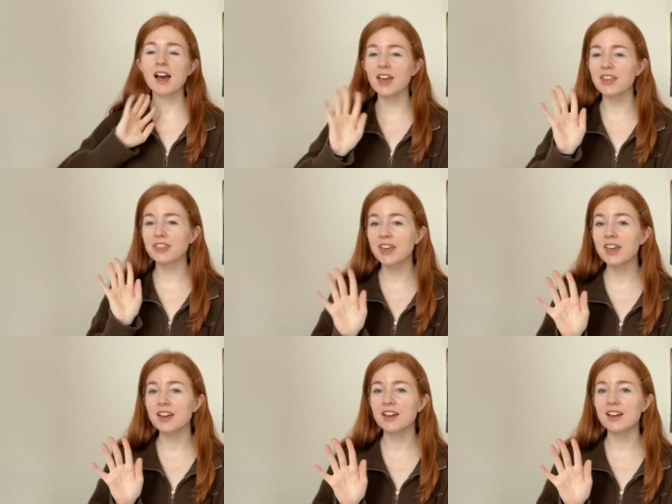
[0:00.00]
I
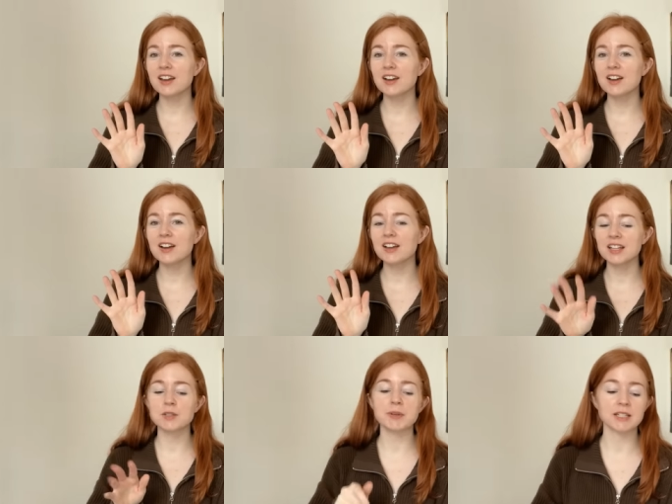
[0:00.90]
think
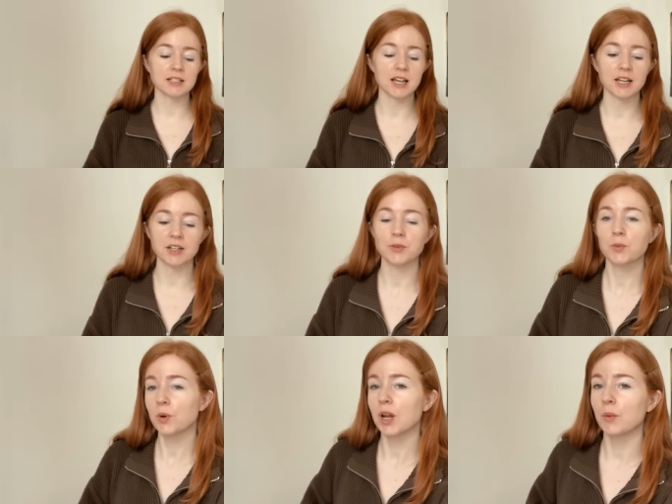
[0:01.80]
it's been decided
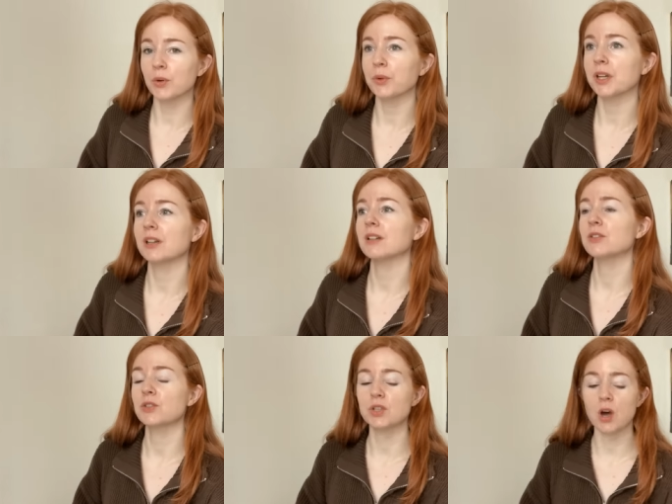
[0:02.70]
what I want to read.
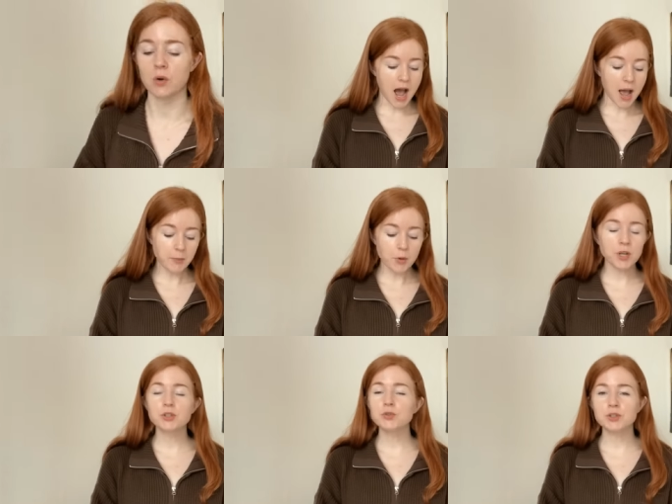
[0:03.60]
So I'm
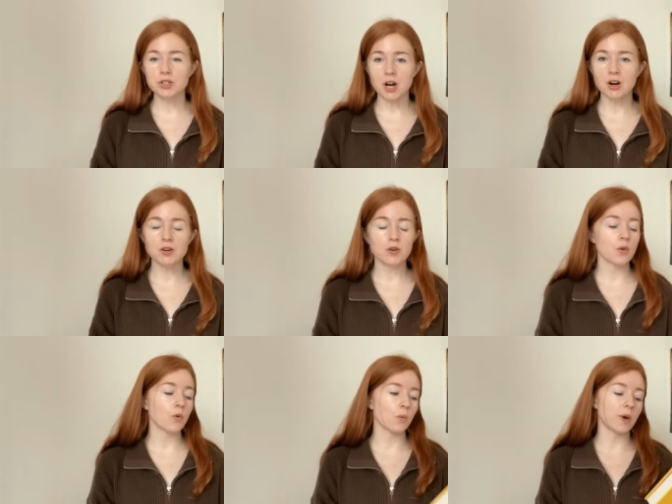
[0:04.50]
going to start
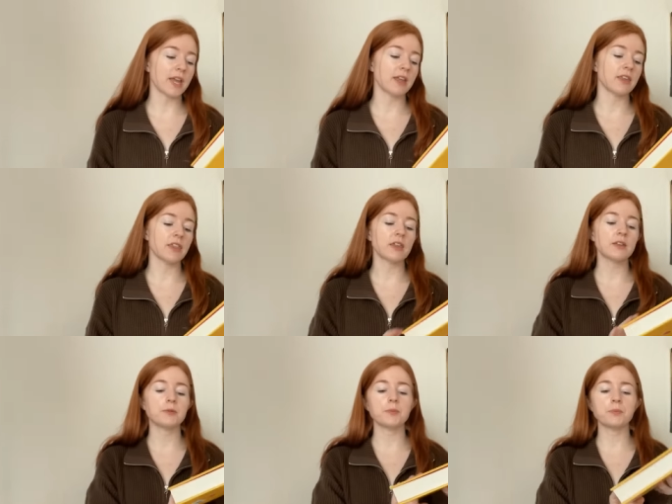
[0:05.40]
with
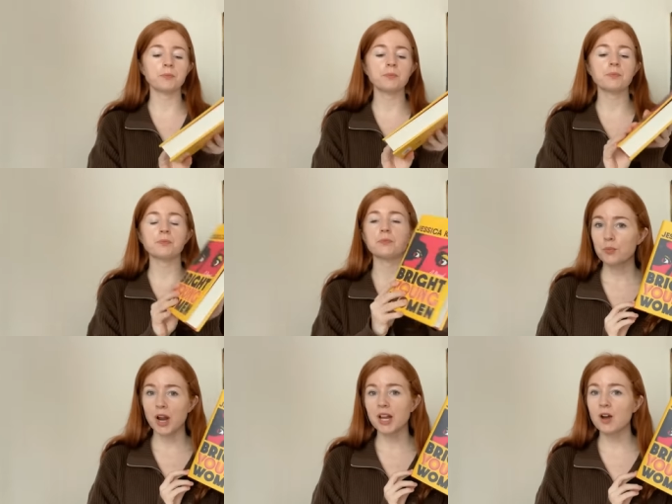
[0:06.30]

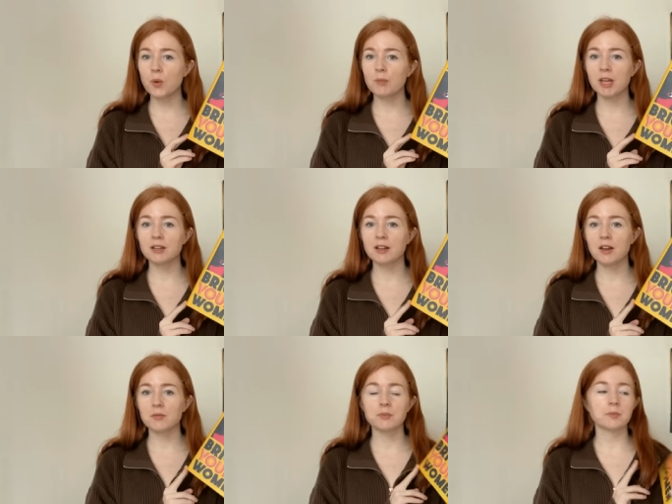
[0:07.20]
Bright Young
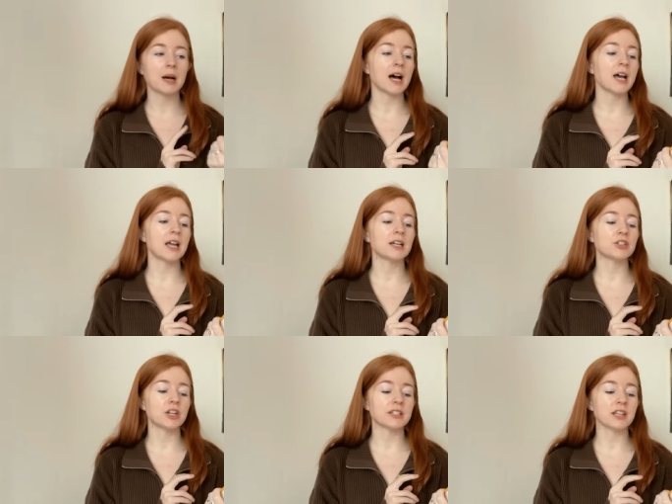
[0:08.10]
Women by
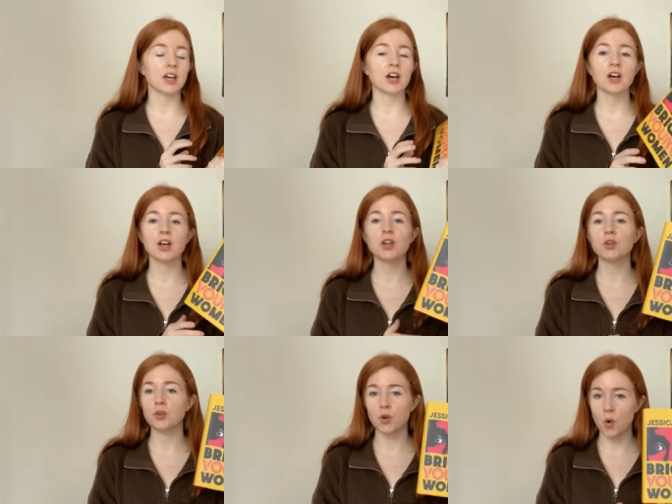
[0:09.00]
Jessica
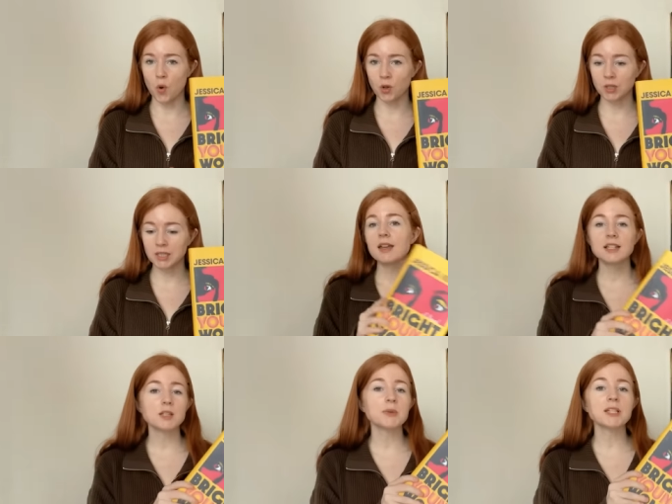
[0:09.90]
Knoll. It
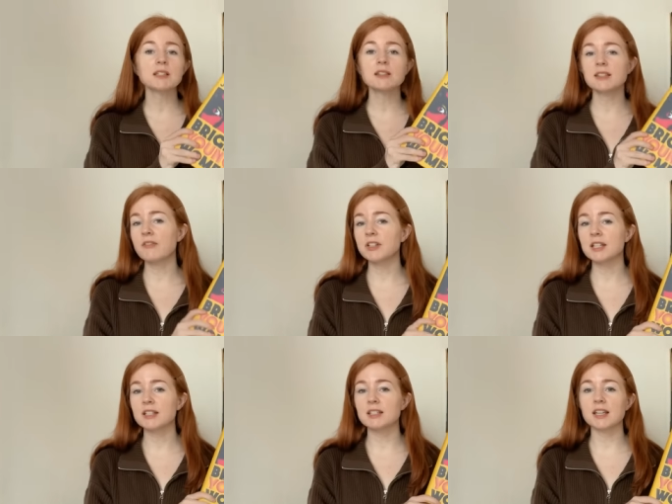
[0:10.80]
takes place in the
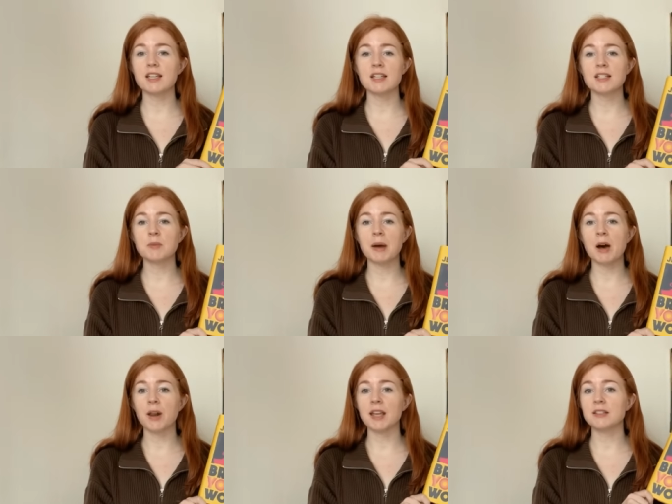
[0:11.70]
70s. It is
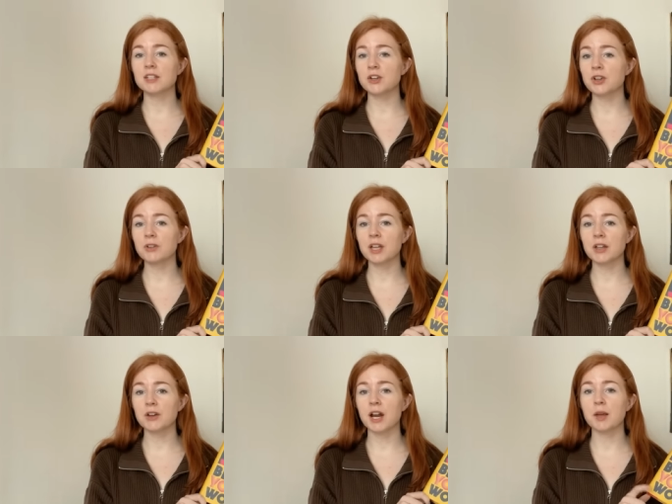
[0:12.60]
about a serial
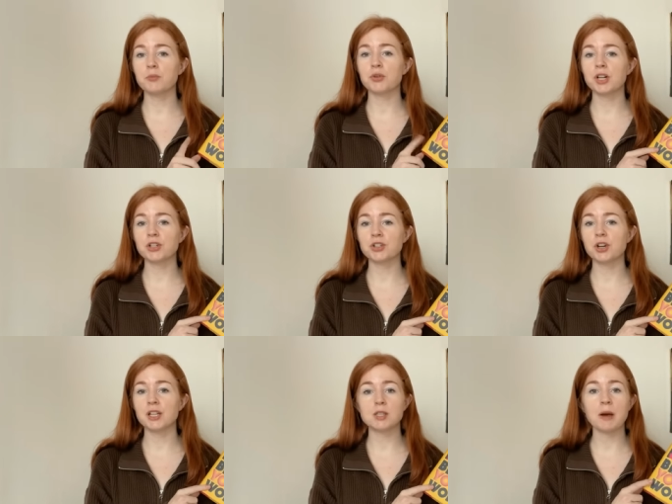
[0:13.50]
killer, and I'm pretty sure
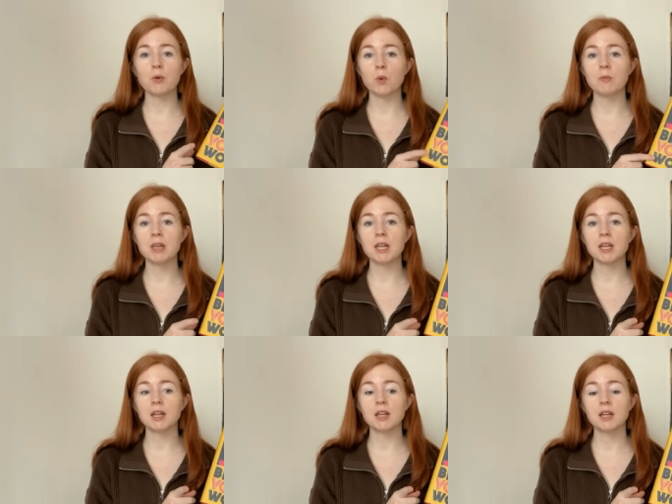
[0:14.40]
it's about women